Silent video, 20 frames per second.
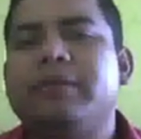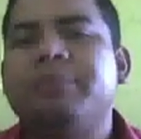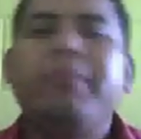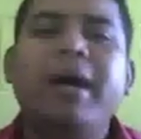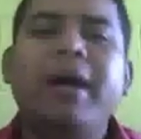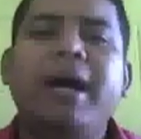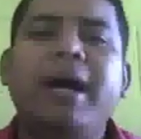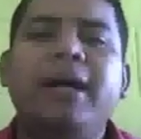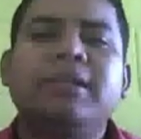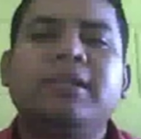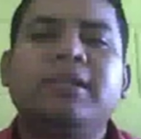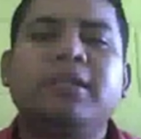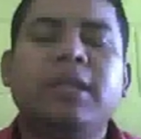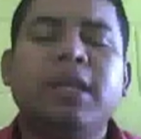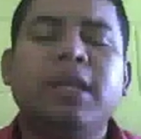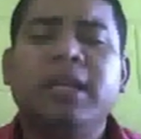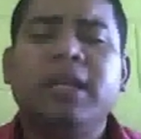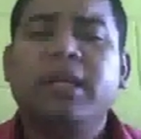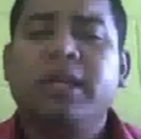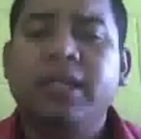But
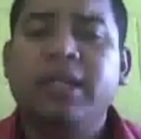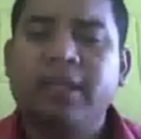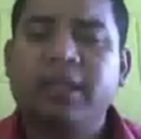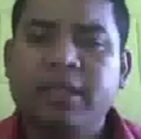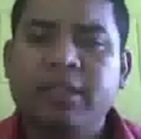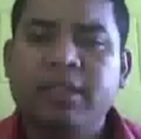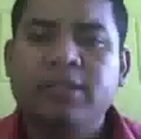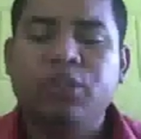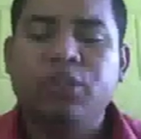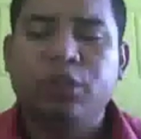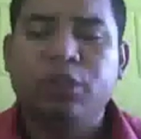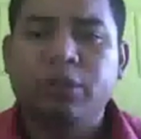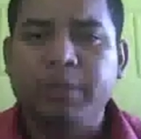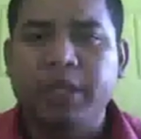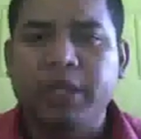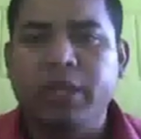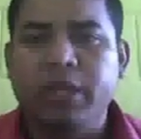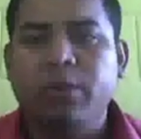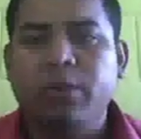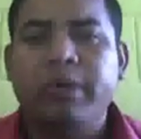in this short
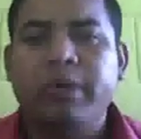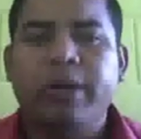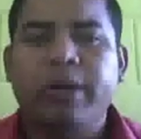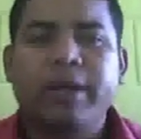video,